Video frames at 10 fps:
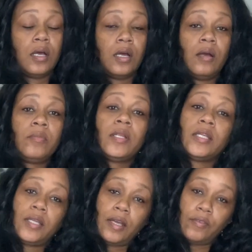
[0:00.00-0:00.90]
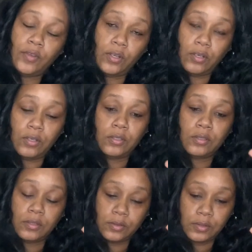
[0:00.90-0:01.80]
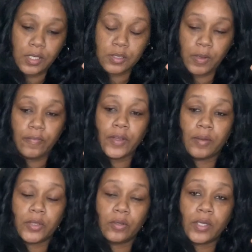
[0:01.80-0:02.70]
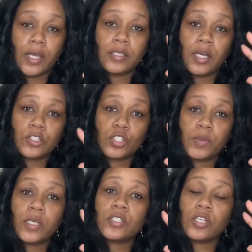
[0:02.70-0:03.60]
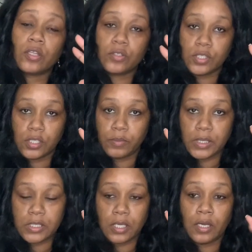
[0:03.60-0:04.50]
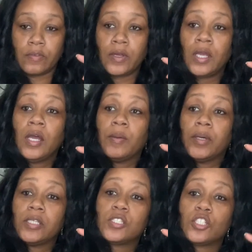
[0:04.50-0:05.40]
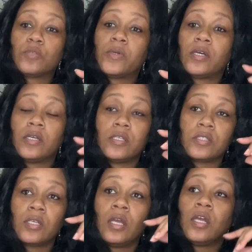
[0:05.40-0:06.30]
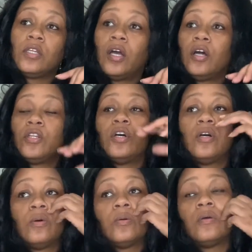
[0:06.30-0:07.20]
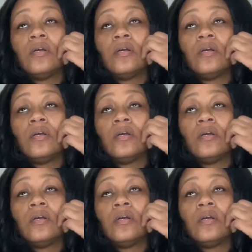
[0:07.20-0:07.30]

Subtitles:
I'm glad to have y'all as my family, okay? Not just because y'all are sending me stuff, but it's just because y'all know